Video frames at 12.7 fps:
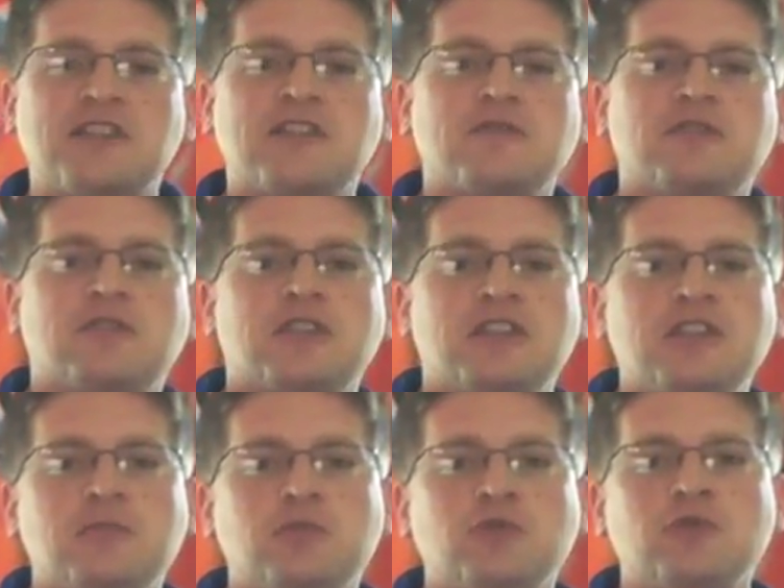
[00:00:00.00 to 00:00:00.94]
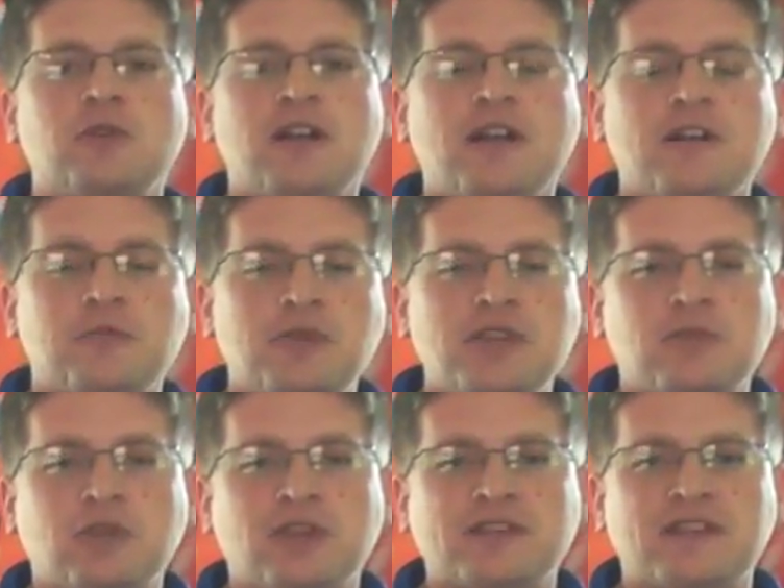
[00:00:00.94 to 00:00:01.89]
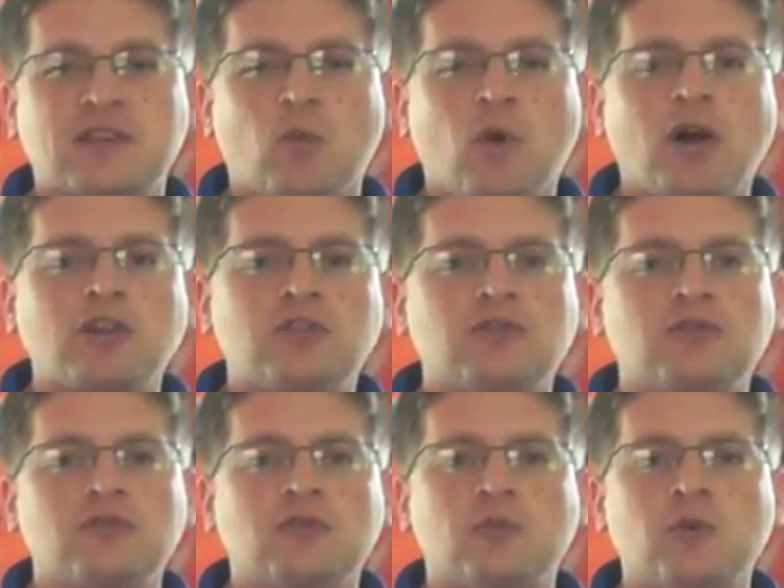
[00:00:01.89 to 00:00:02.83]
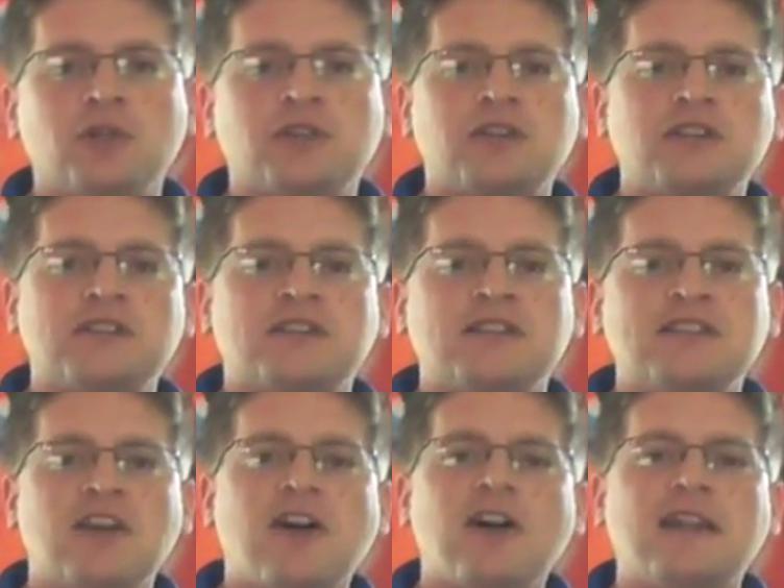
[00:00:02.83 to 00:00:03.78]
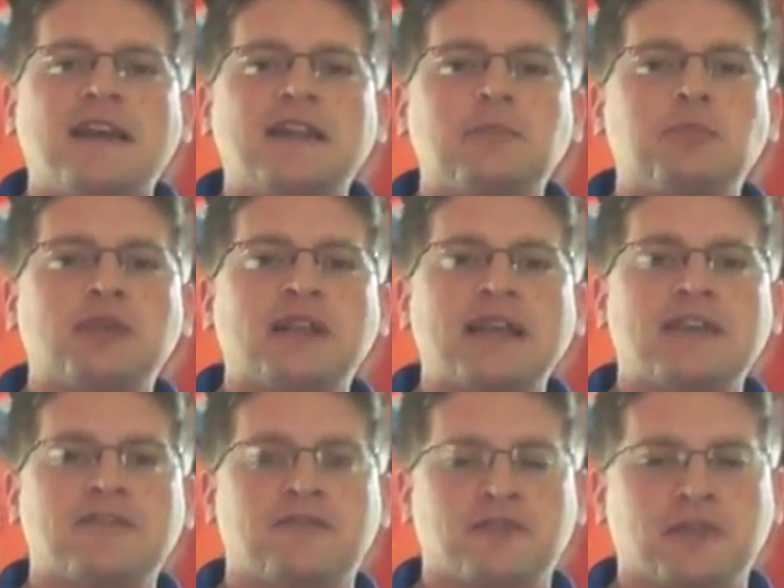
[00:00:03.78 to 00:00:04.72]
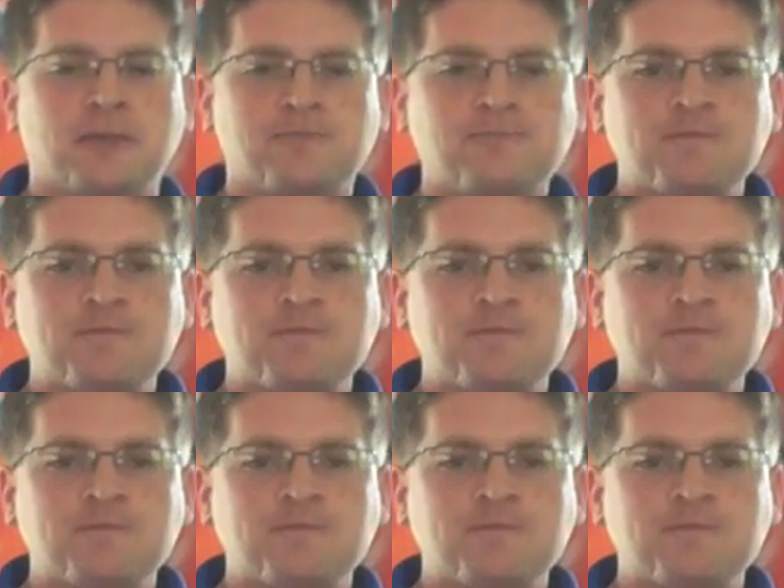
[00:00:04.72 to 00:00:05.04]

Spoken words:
given to the Hebrew people as they wandered through the wilderness, and God had a plan for them.